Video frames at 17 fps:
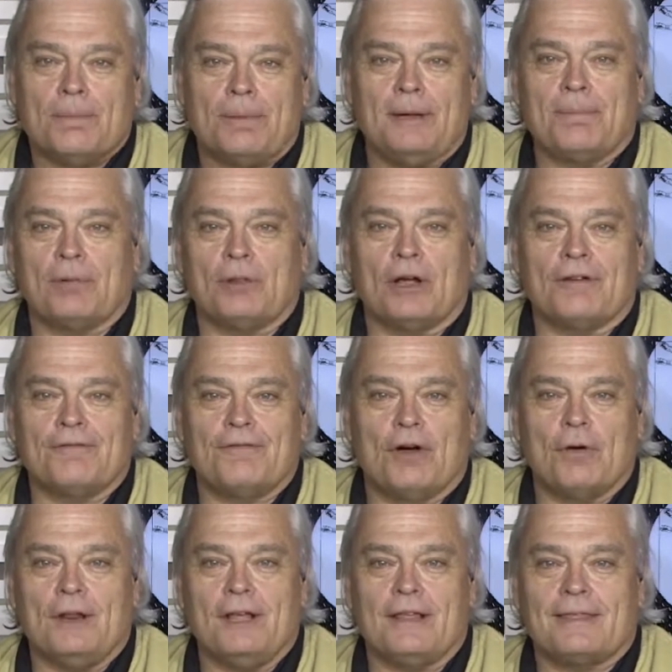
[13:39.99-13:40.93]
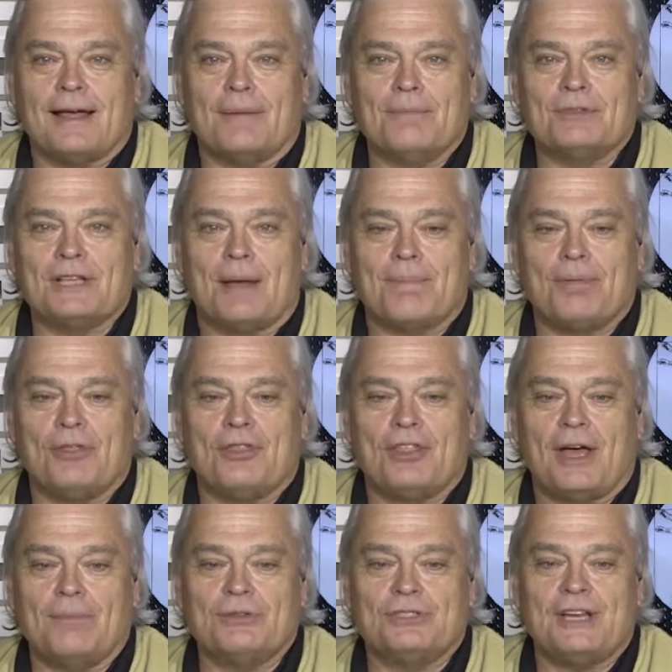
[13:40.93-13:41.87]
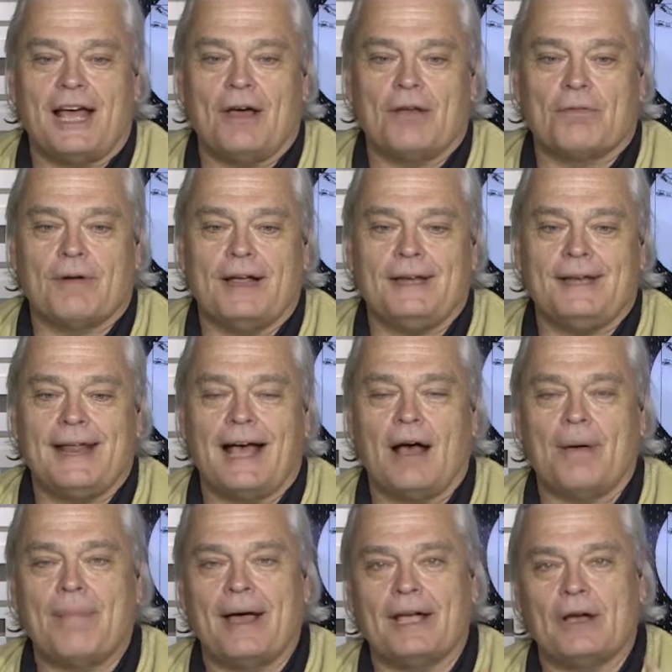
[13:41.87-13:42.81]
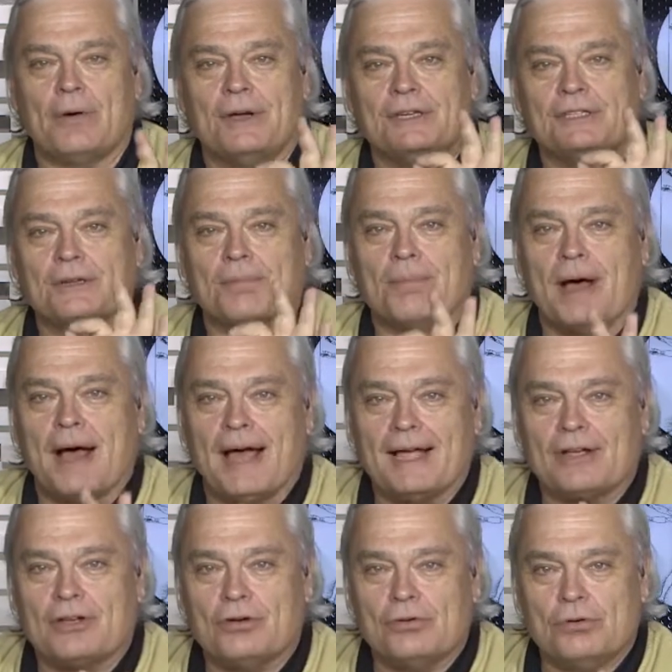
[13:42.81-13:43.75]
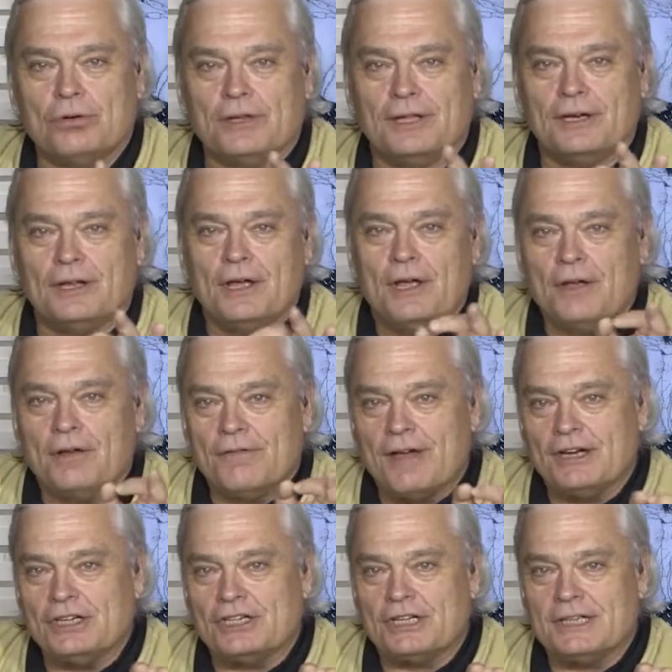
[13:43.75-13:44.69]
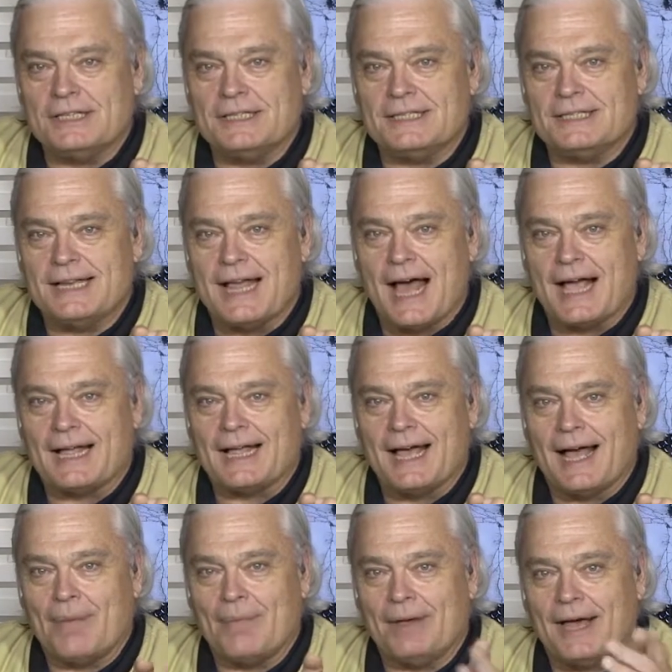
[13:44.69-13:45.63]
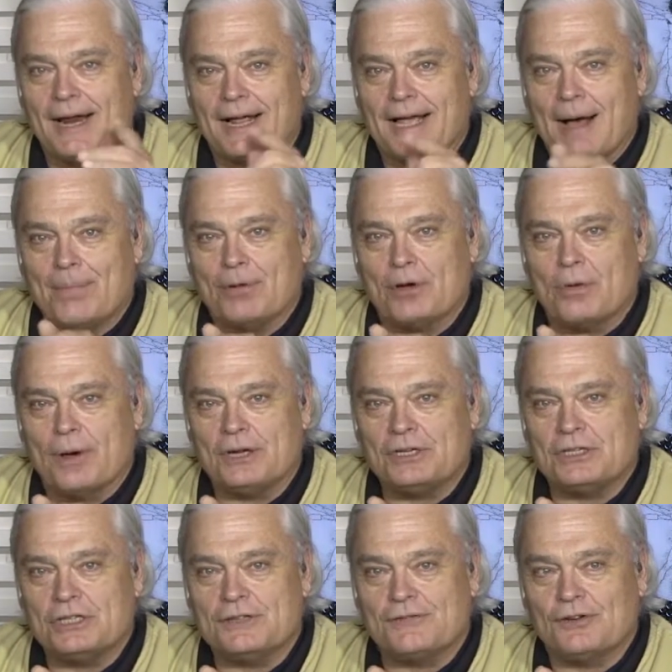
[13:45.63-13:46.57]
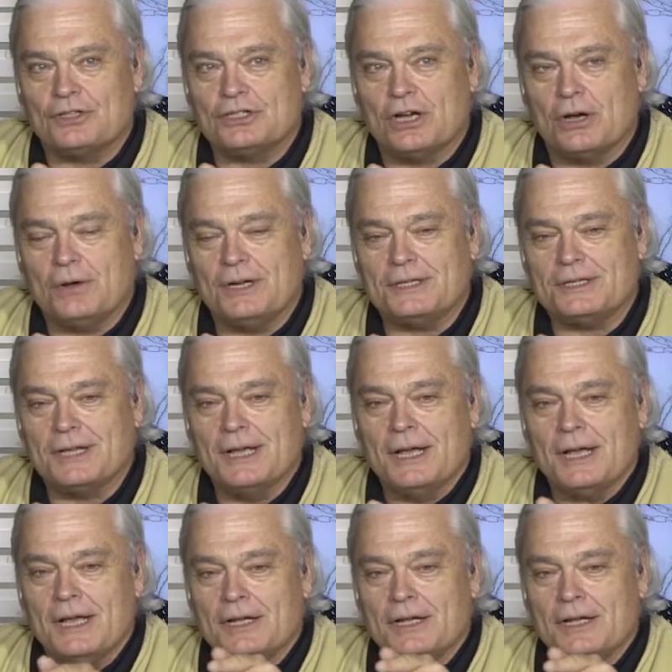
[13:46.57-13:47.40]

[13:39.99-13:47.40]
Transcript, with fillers: People are voting thumbs up and thumbs down right now by going to mycoolinventions.com. We got a couple questions for Tonis.